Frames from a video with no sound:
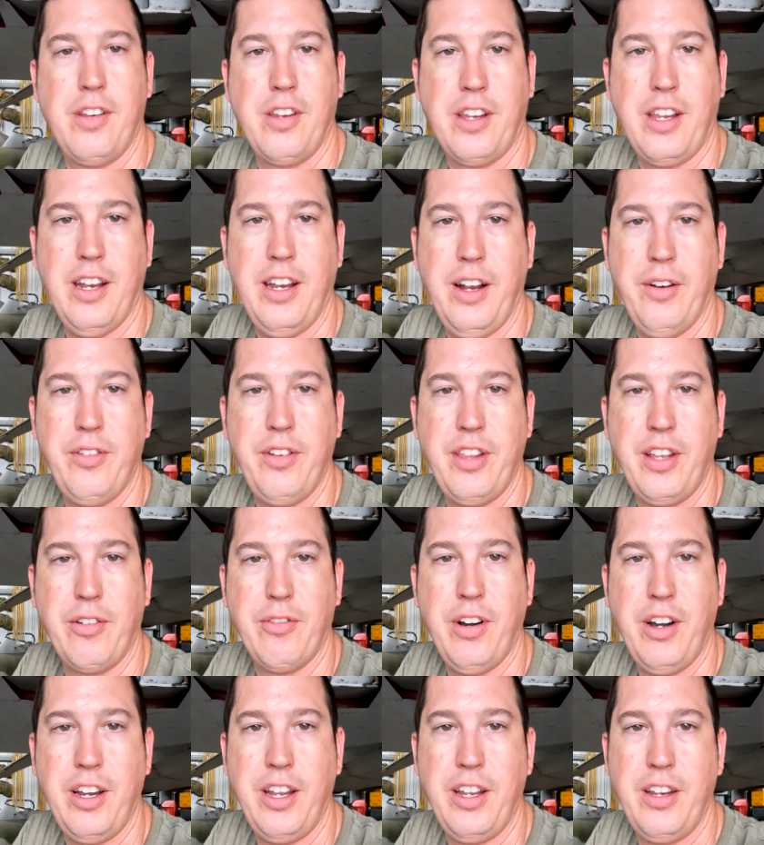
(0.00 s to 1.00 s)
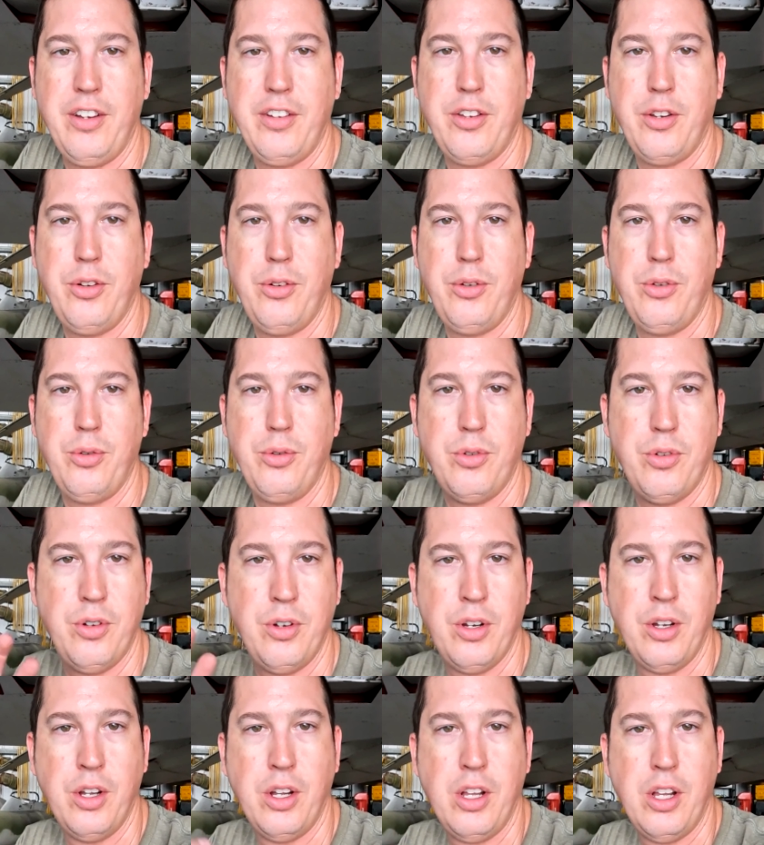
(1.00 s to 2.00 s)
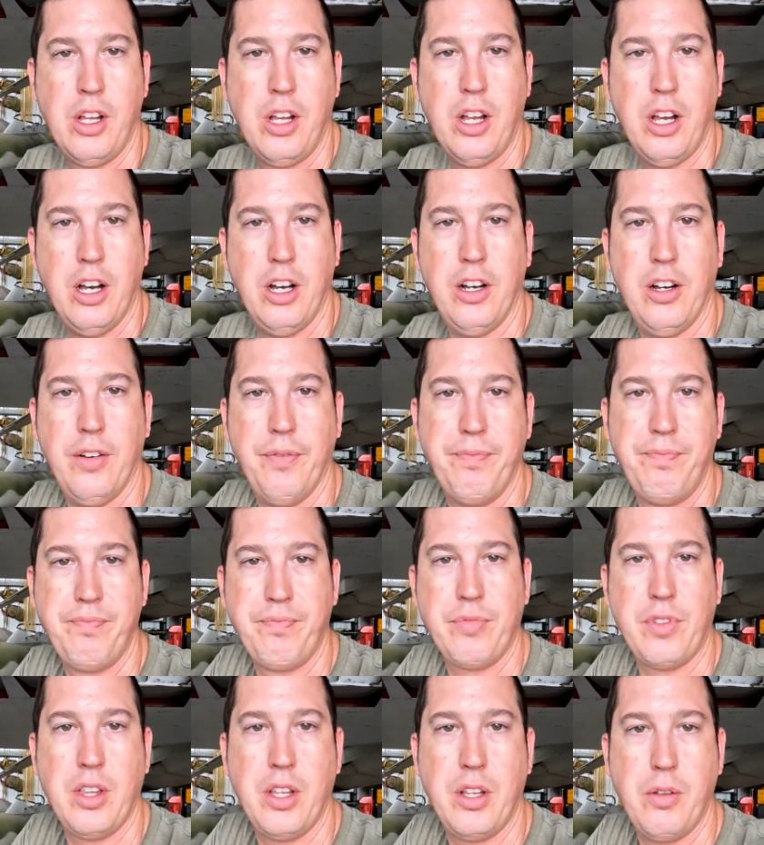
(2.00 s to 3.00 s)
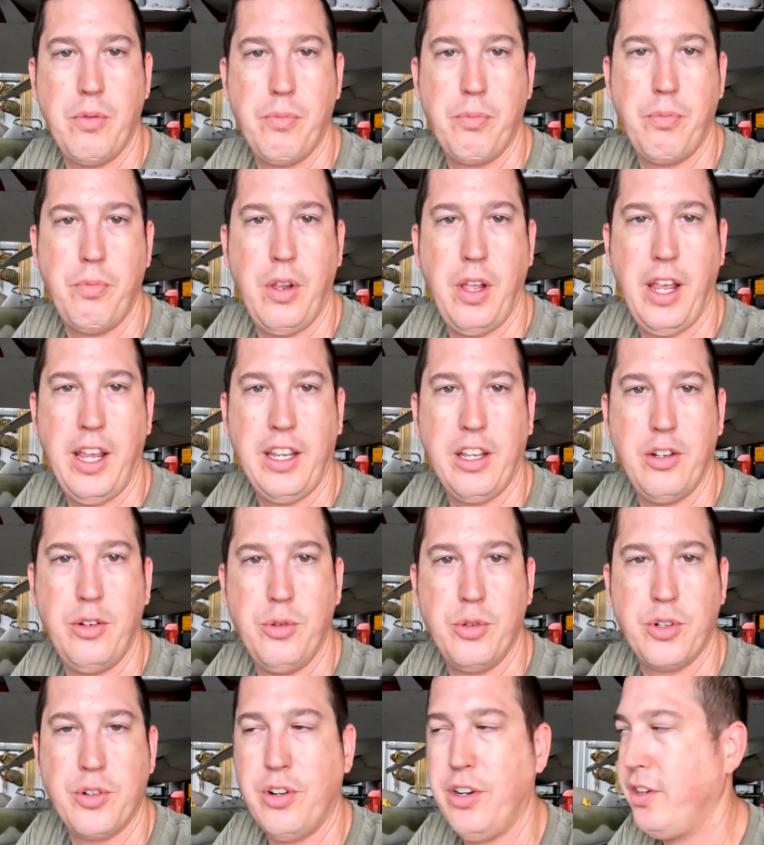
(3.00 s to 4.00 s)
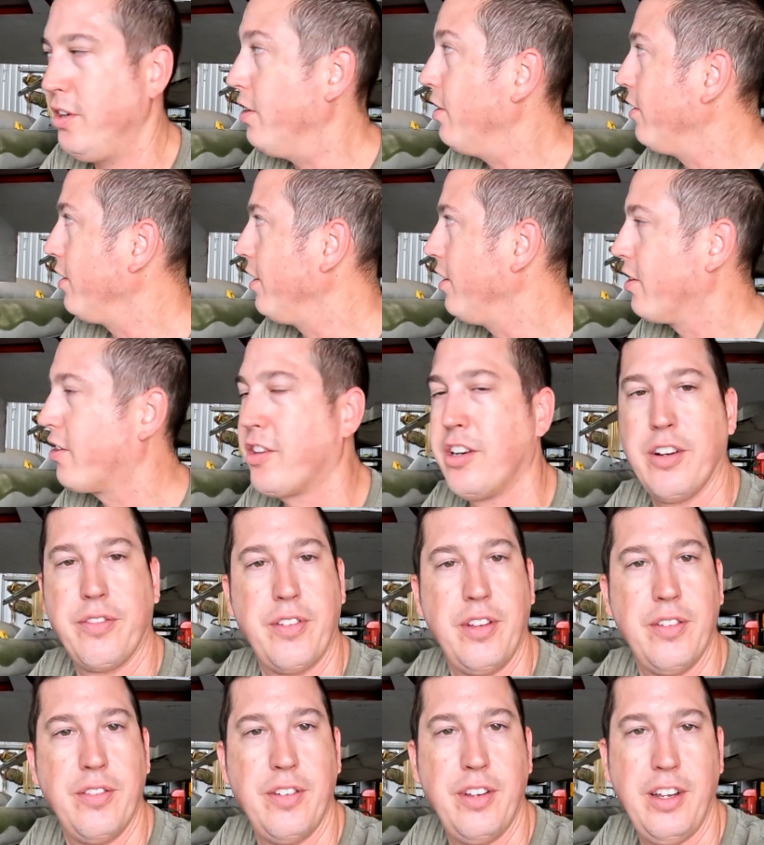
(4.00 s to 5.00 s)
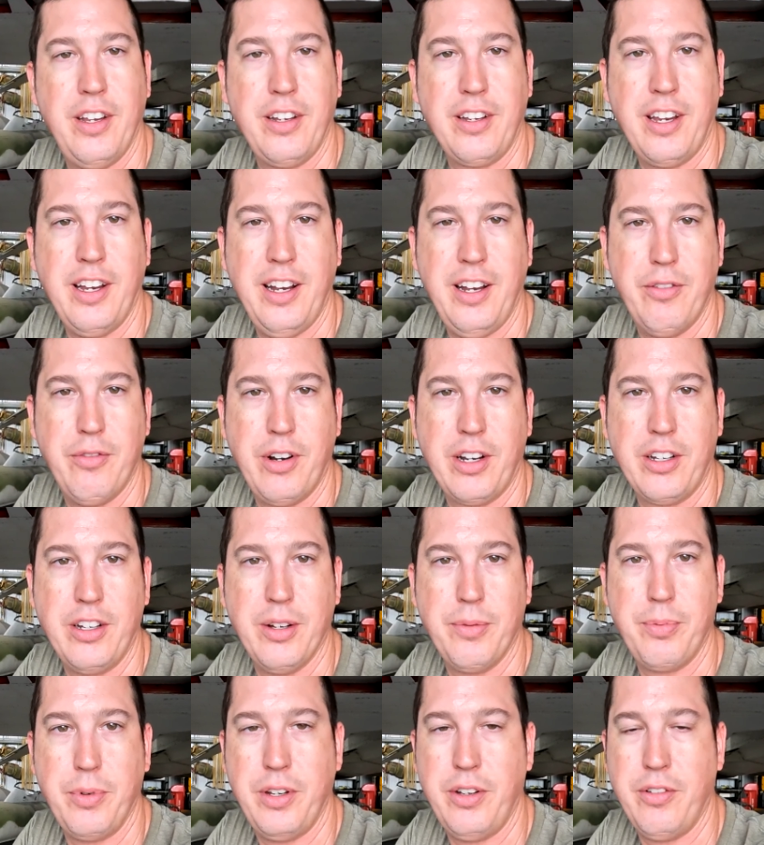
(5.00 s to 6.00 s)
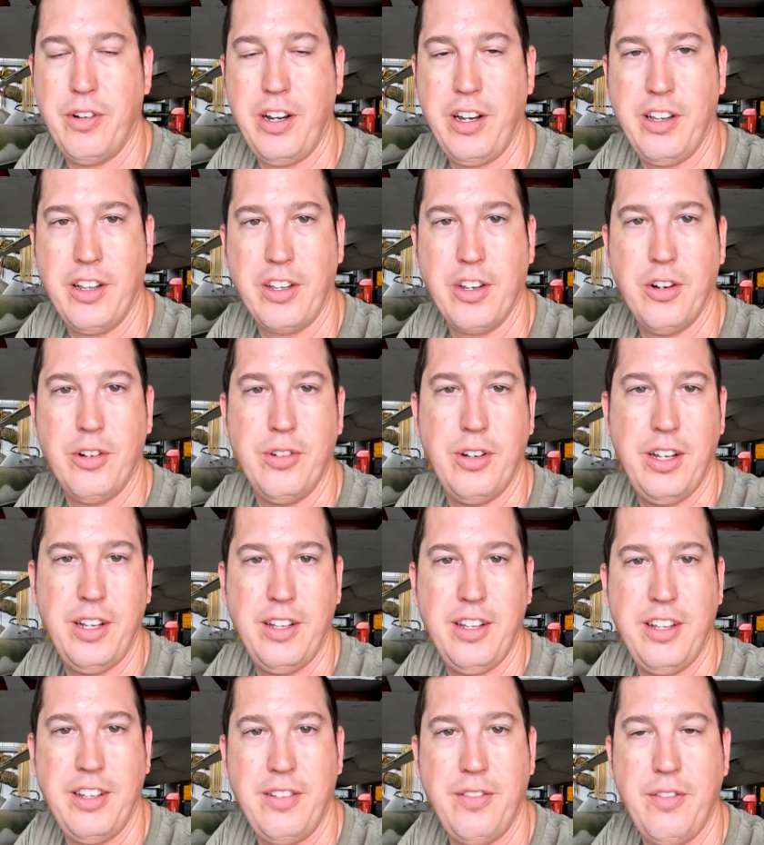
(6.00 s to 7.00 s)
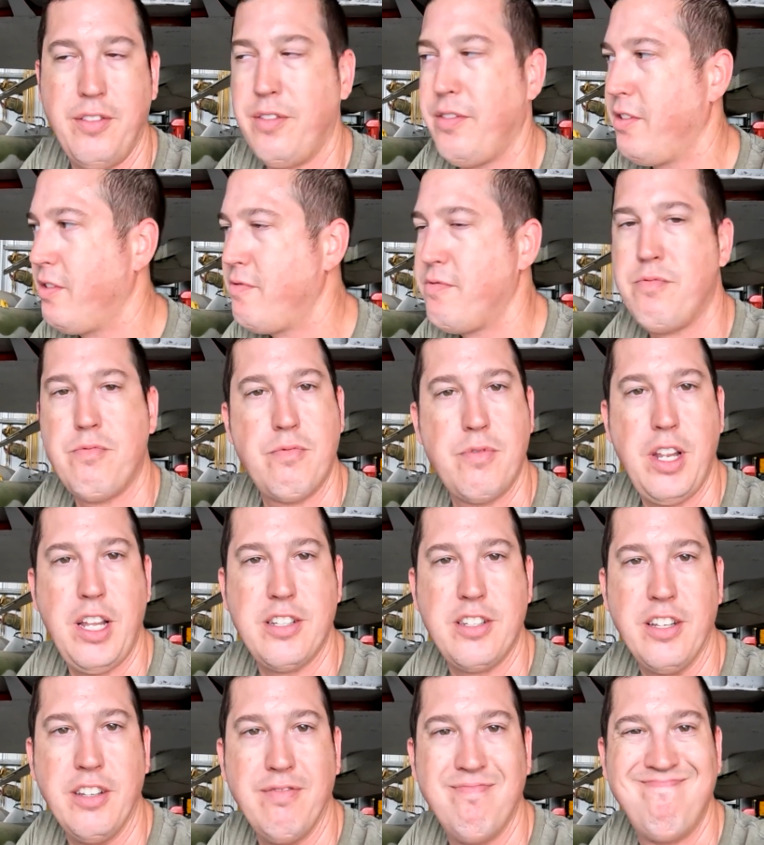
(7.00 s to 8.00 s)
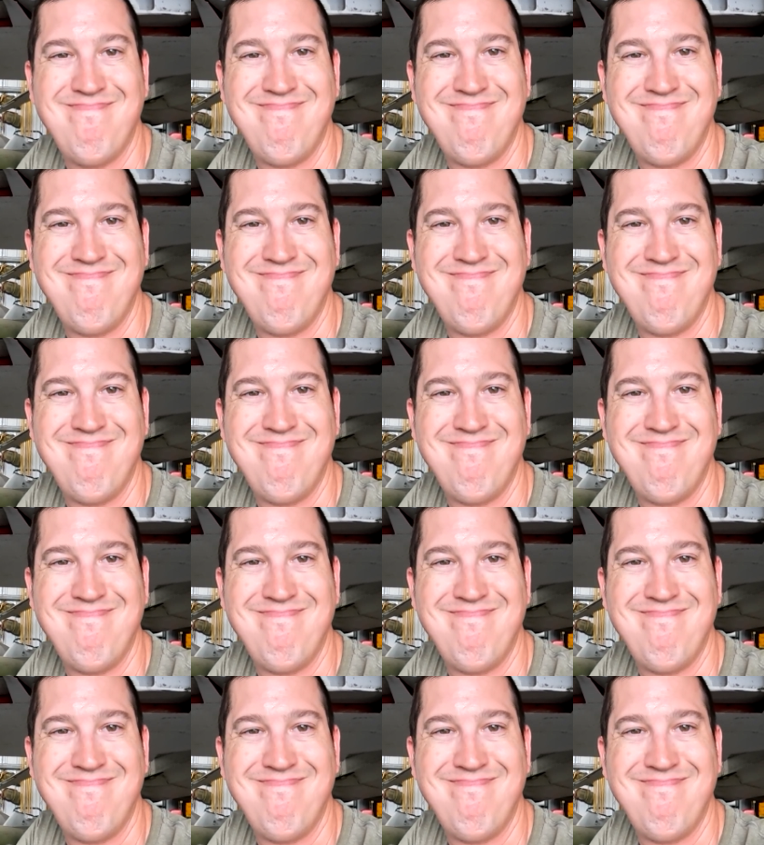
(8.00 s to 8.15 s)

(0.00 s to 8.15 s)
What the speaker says: get everything ready to hang a new strut on the aircraft and get it rigged up and ready to go, and then test it.